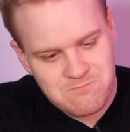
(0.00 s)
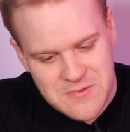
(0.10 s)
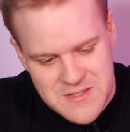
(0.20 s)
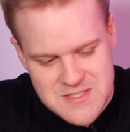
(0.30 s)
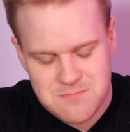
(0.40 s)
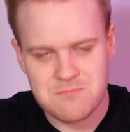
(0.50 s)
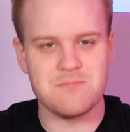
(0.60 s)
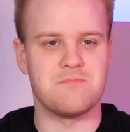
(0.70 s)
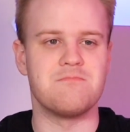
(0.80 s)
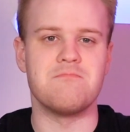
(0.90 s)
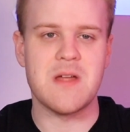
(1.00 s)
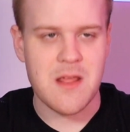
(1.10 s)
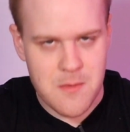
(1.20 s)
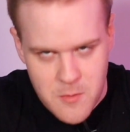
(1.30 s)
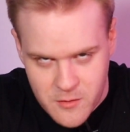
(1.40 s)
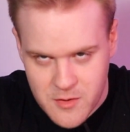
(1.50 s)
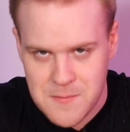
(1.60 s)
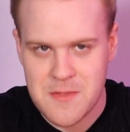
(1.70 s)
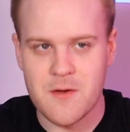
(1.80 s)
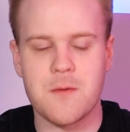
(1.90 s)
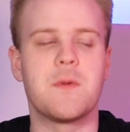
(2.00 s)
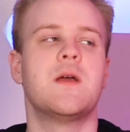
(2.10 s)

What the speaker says: because many of them aren't going to be there.